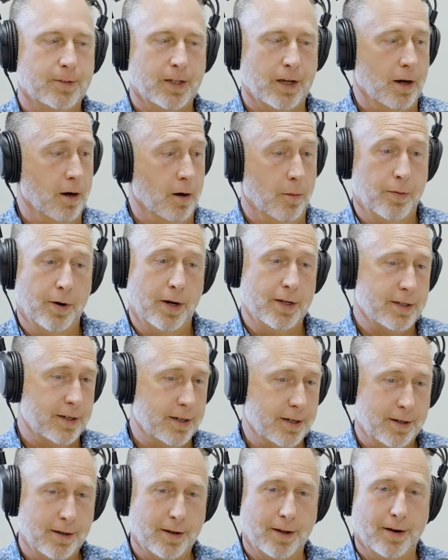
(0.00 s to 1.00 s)
our
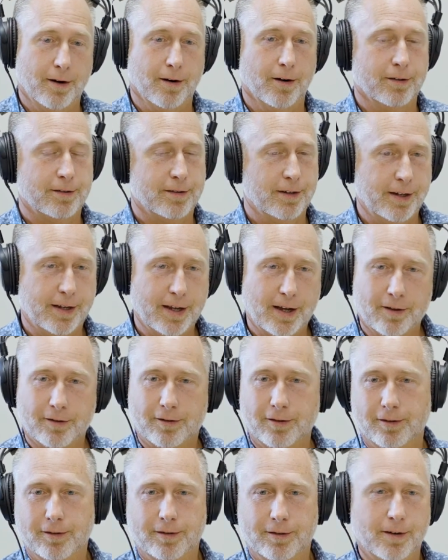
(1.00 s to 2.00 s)
president and our city
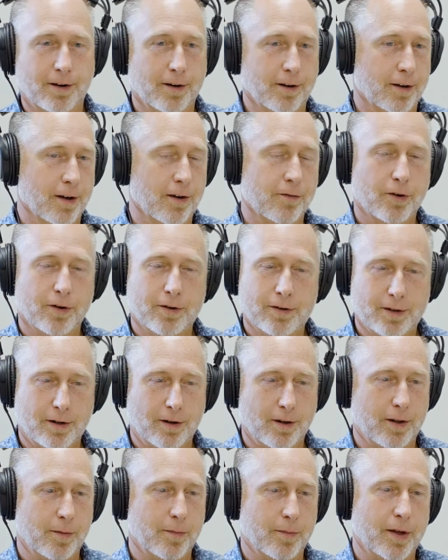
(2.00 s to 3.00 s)
councils and our governors and
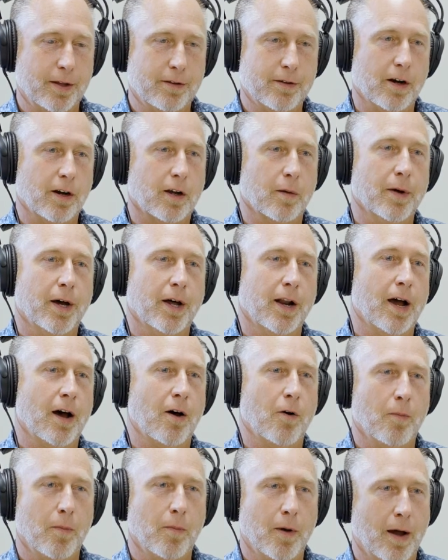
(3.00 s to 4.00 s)
all them, they talk about
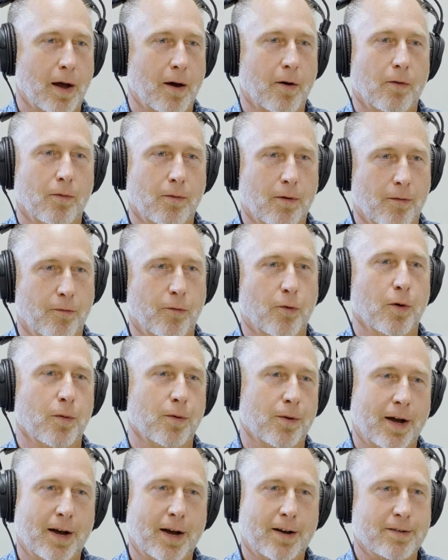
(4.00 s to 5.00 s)
how
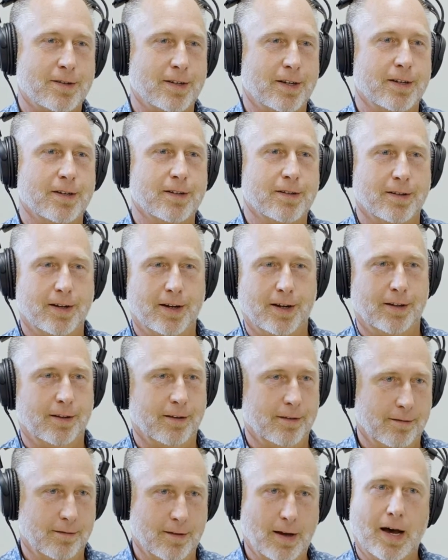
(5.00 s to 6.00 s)
affordable housing is like
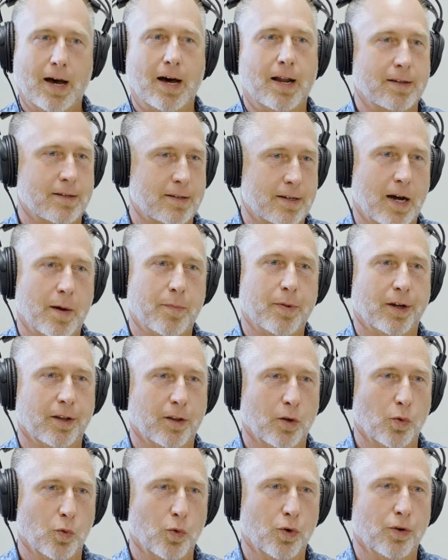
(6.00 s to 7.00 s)
the hottest topic in
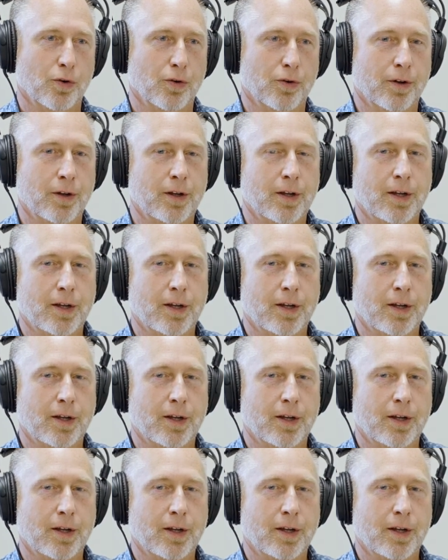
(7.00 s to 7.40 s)
the world.